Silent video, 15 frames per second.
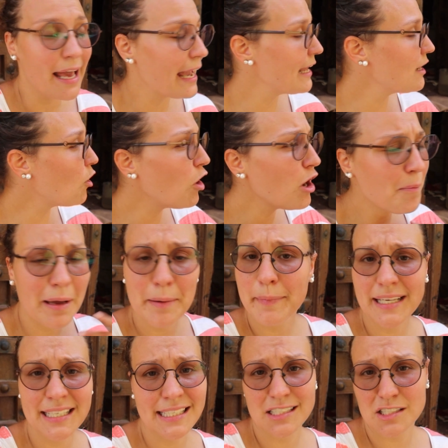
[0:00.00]
And all my
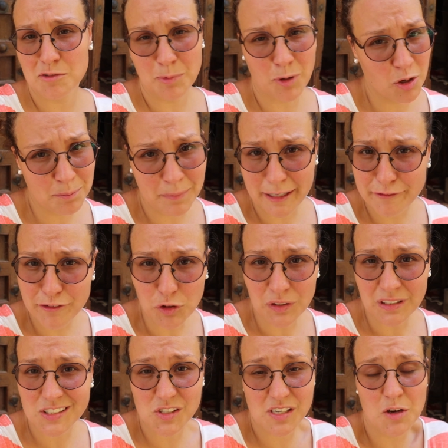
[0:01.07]
money is on my phone.
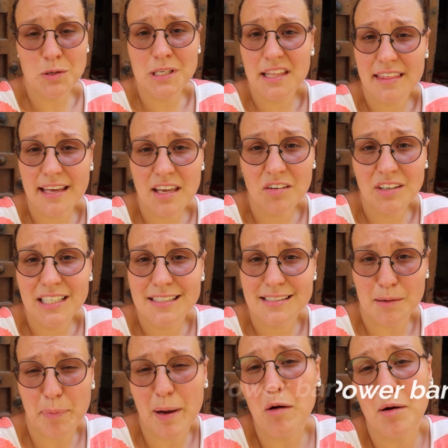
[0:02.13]
So the only thing you need is
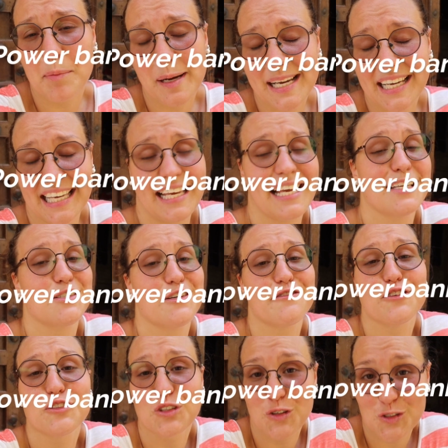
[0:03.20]
a power bank in case your
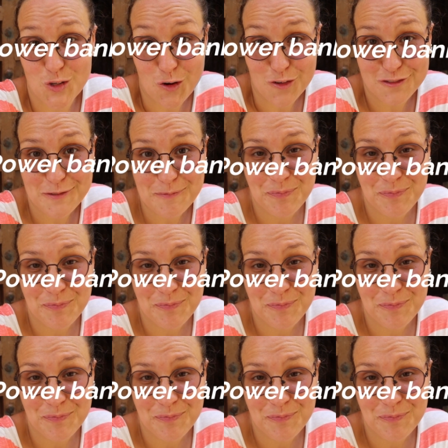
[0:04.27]
phone goes off.